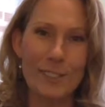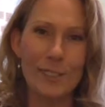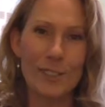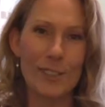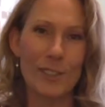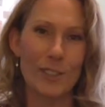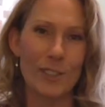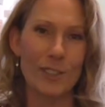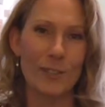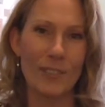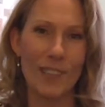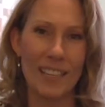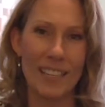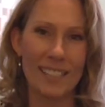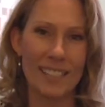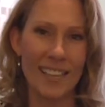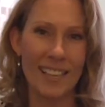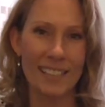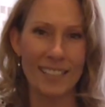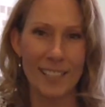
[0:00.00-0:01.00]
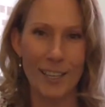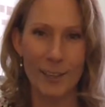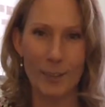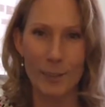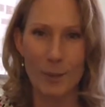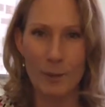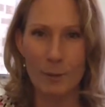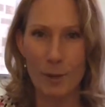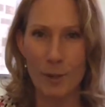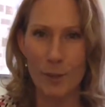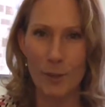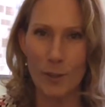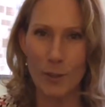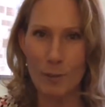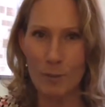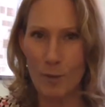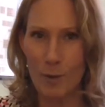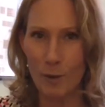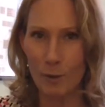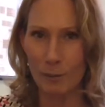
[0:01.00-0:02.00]
little surveys that tell you whether
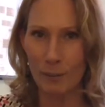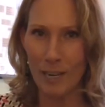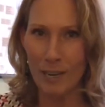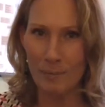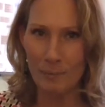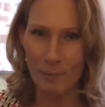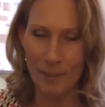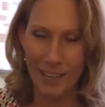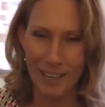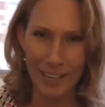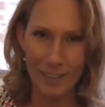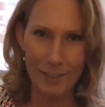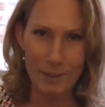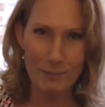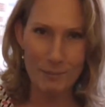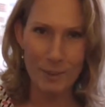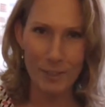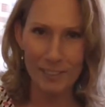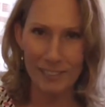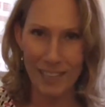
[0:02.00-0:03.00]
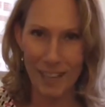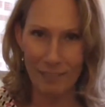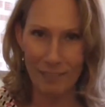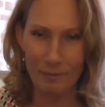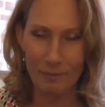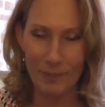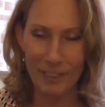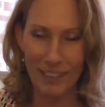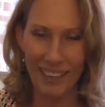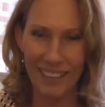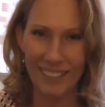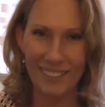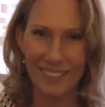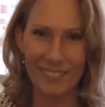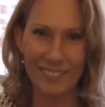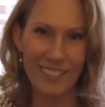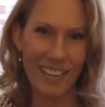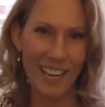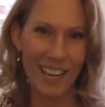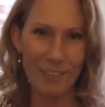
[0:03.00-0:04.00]
you're more right brain or more left brain.
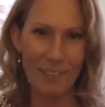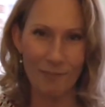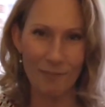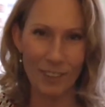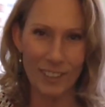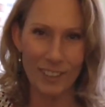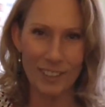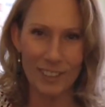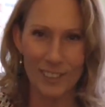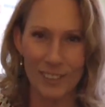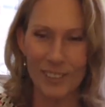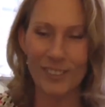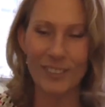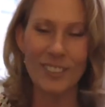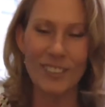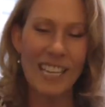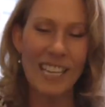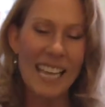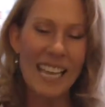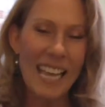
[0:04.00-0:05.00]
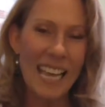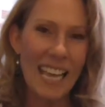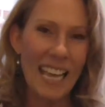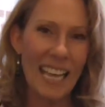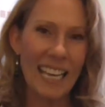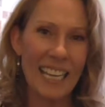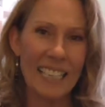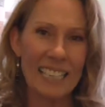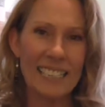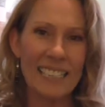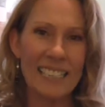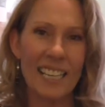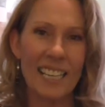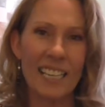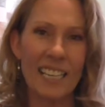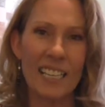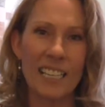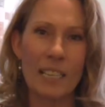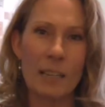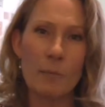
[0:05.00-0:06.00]
They're kind of fun to do. And
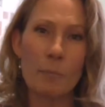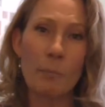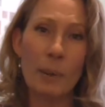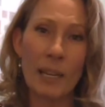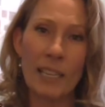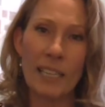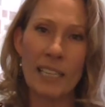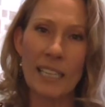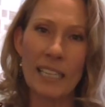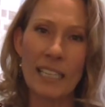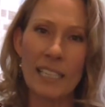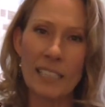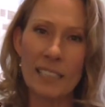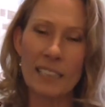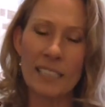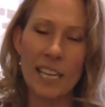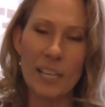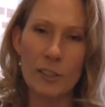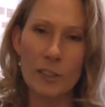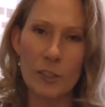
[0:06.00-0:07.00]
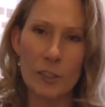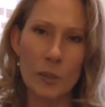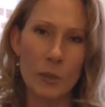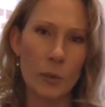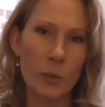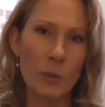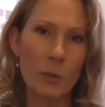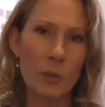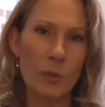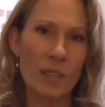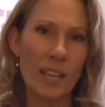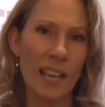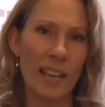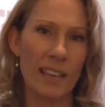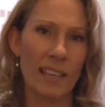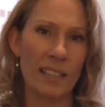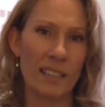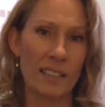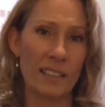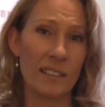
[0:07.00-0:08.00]
but it tells you
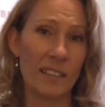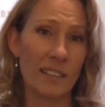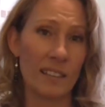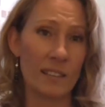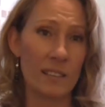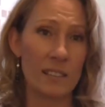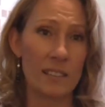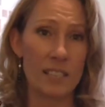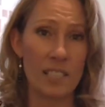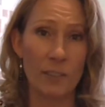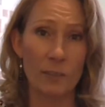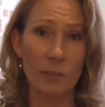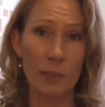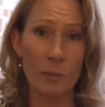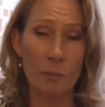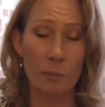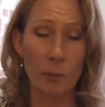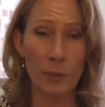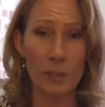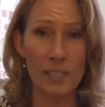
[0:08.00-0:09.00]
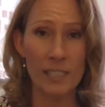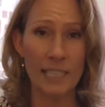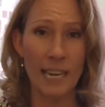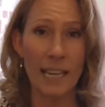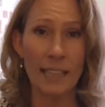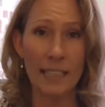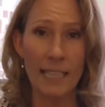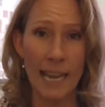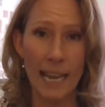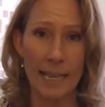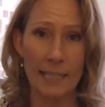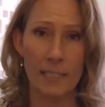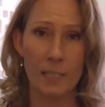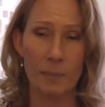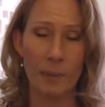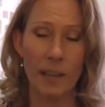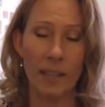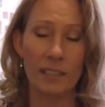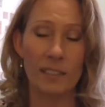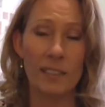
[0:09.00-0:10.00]
that there's different personality
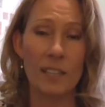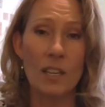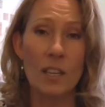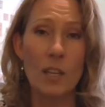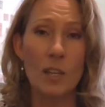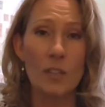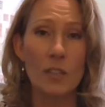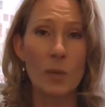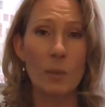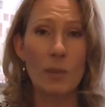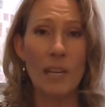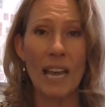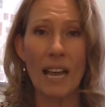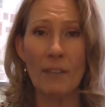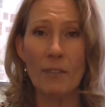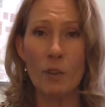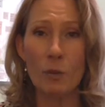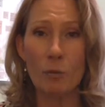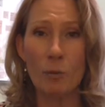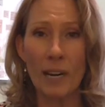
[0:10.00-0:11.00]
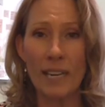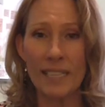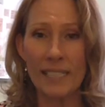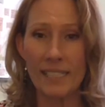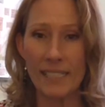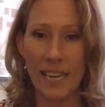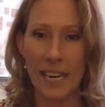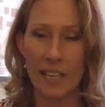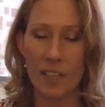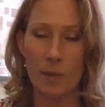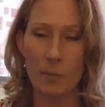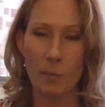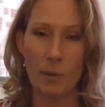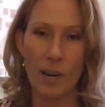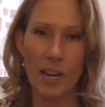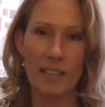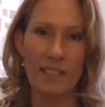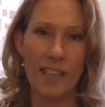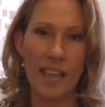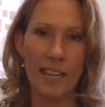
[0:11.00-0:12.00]
aspects. So we have the right side of the
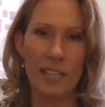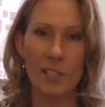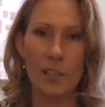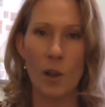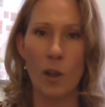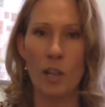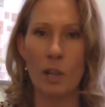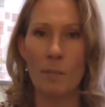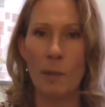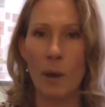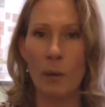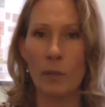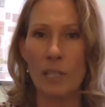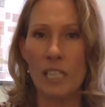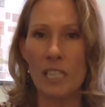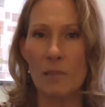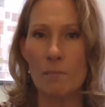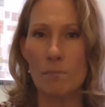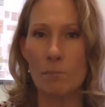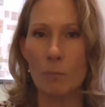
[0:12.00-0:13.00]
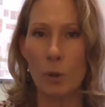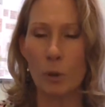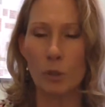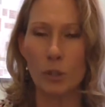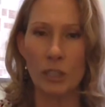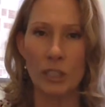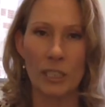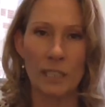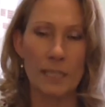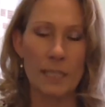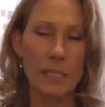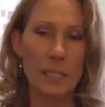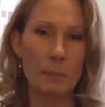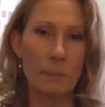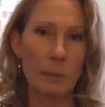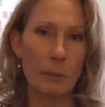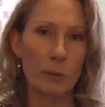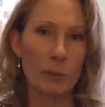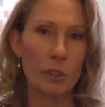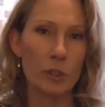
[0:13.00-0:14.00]
brain that is all about emotion and
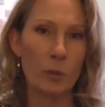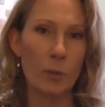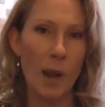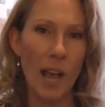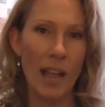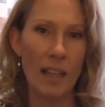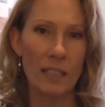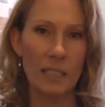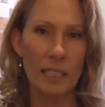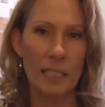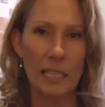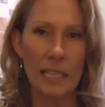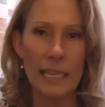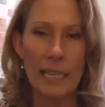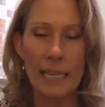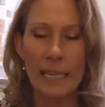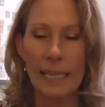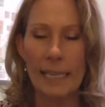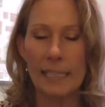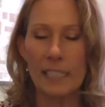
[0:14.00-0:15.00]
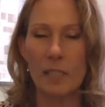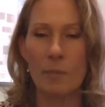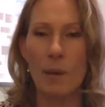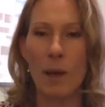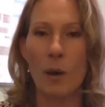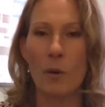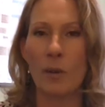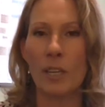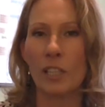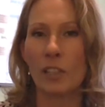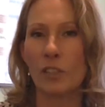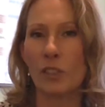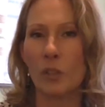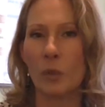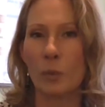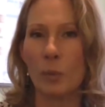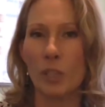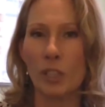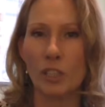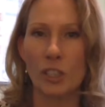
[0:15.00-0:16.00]
spirituality. It's about
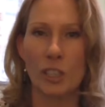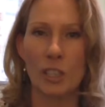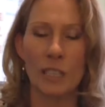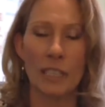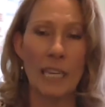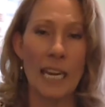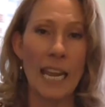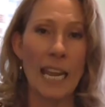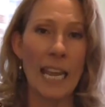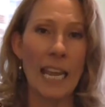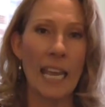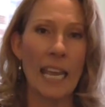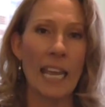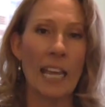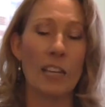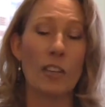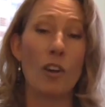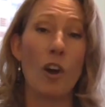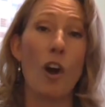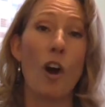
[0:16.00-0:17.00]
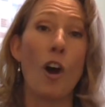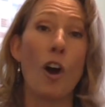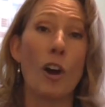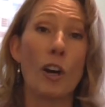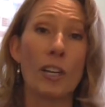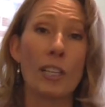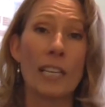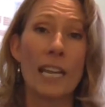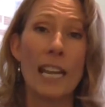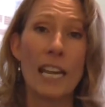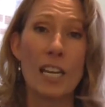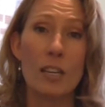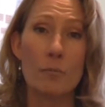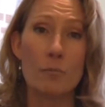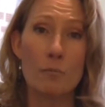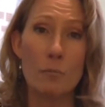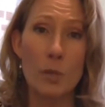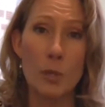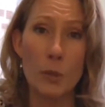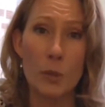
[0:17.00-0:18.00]
intuition and art
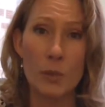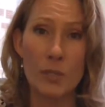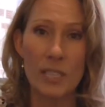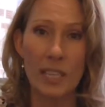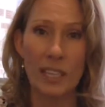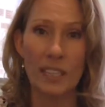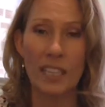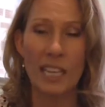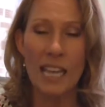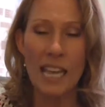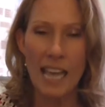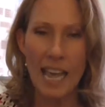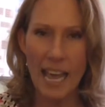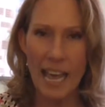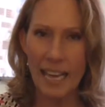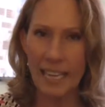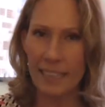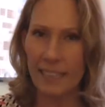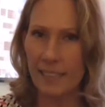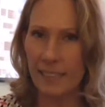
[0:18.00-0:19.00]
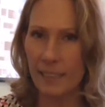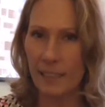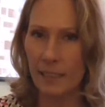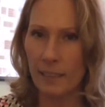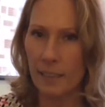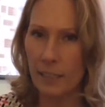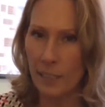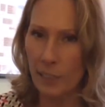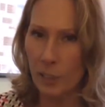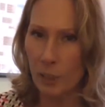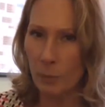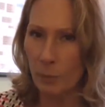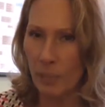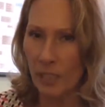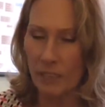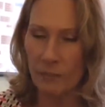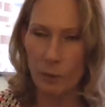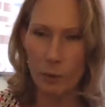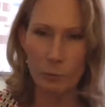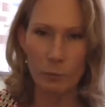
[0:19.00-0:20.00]
and music. And it's a little
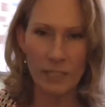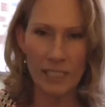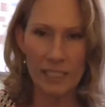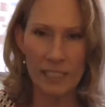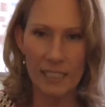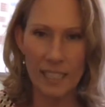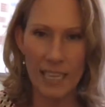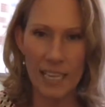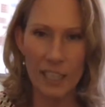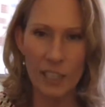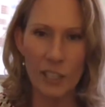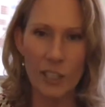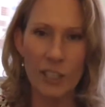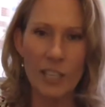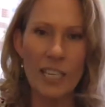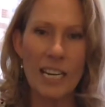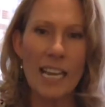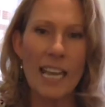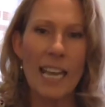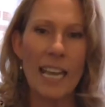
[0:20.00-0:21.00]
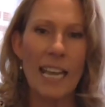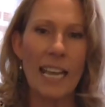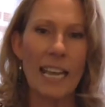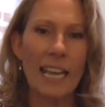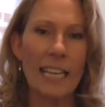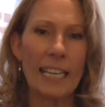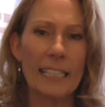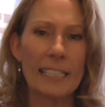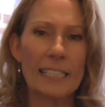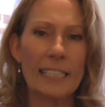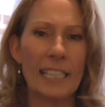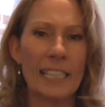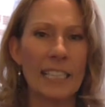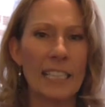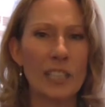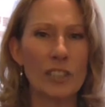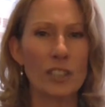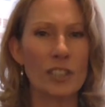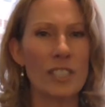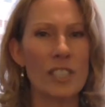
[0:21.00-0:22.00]
bit of a risk taker, and
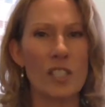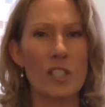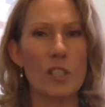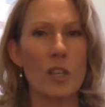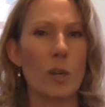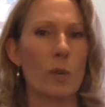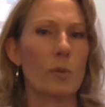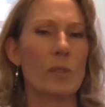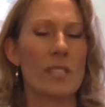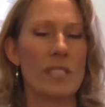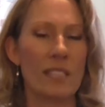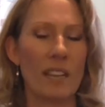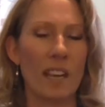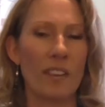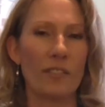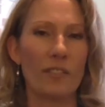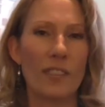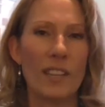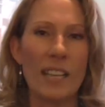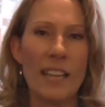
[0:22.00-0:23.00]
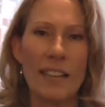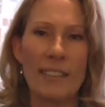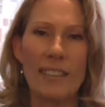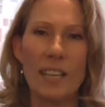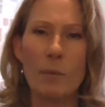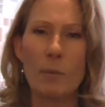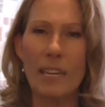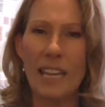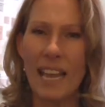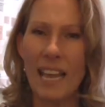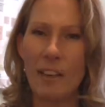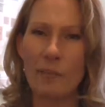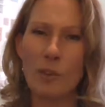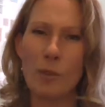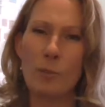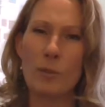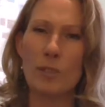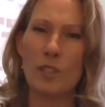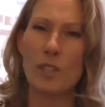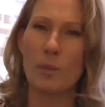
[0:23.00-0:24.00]
it just knows stuff. Then we have
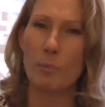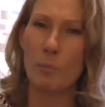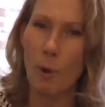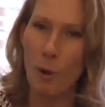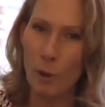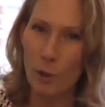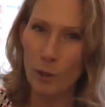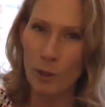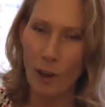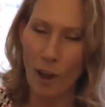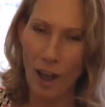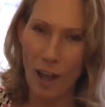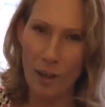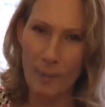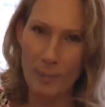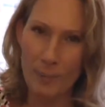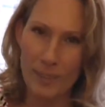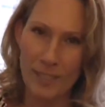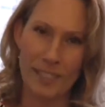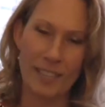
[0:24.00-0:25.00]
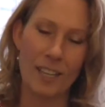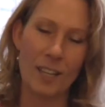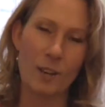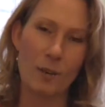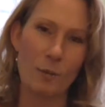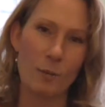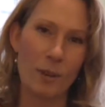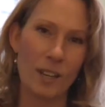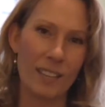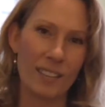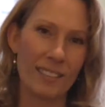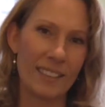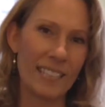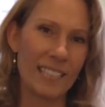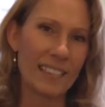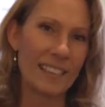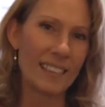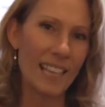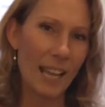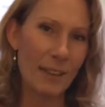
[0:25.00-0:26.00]
almost the polar opposite with
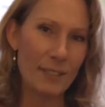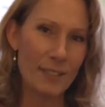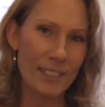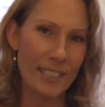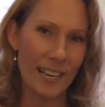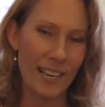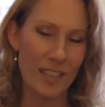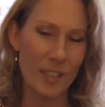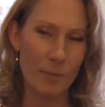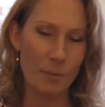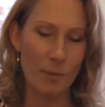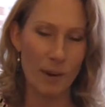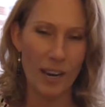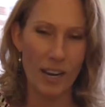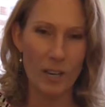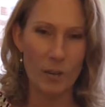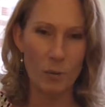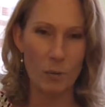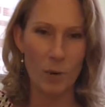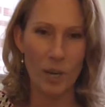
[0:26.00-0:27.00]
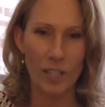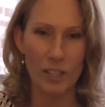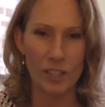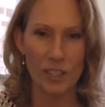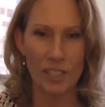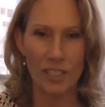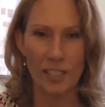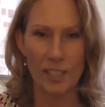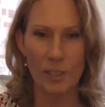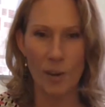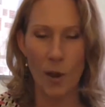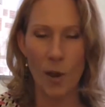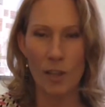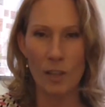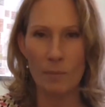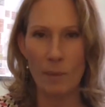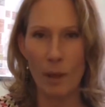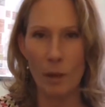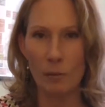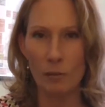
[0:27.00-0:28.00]
the left side of the brain, which is
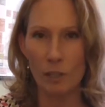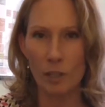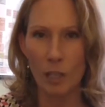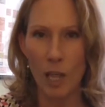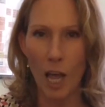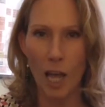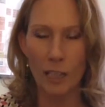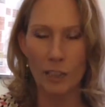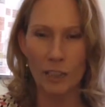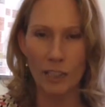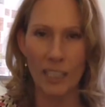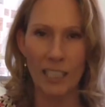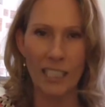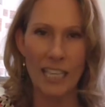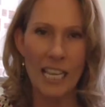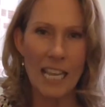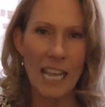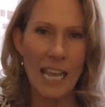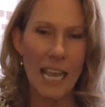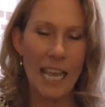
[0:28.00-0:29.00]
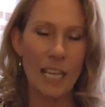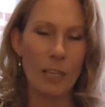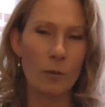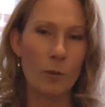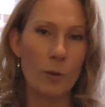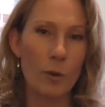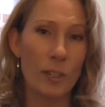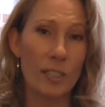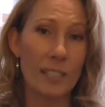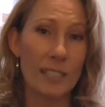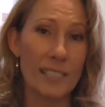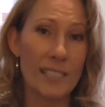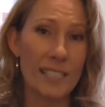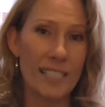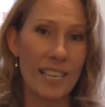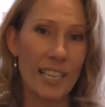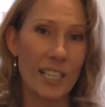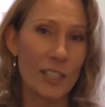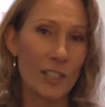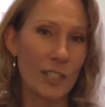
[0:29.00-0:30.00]
all about logic and
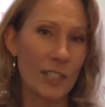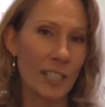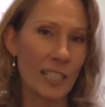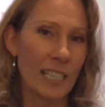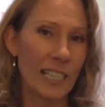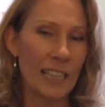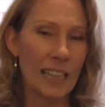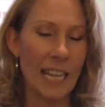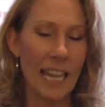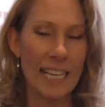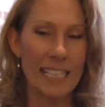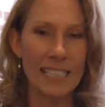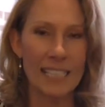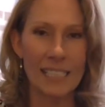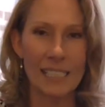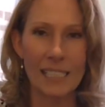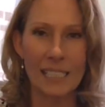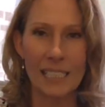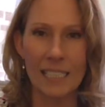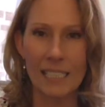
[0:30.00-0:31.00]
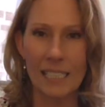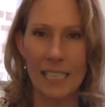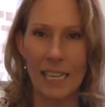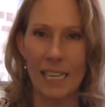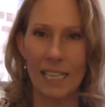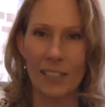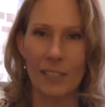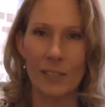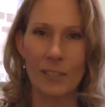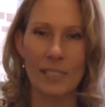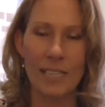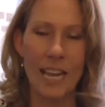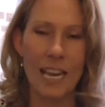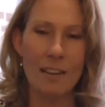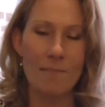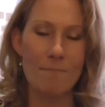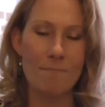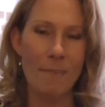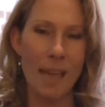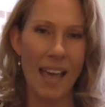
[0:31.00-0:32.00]
organization. It likes details
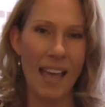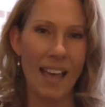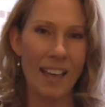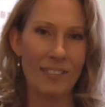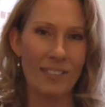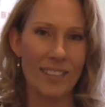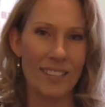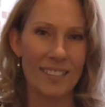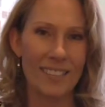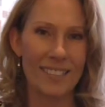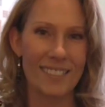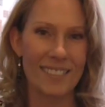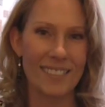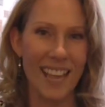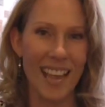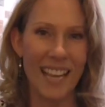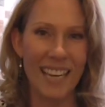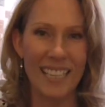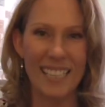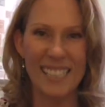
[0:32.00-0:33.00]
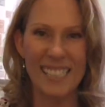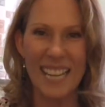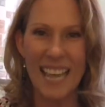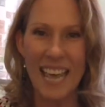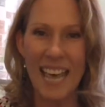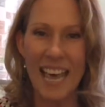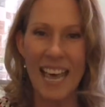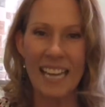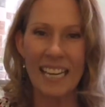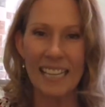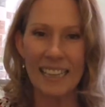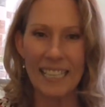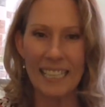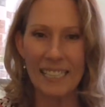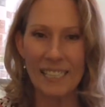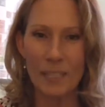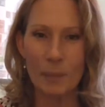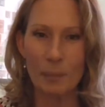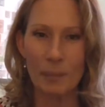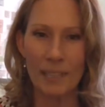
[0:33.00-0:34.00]
and math and science, and it
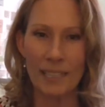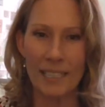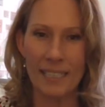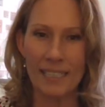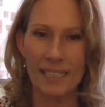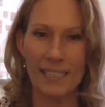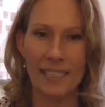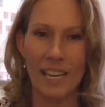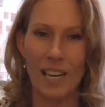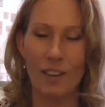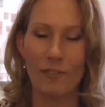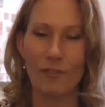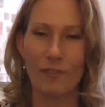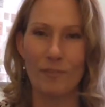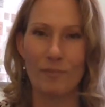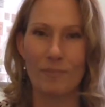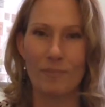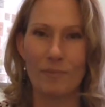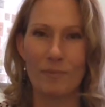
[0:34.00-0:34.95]
likes to play it safe.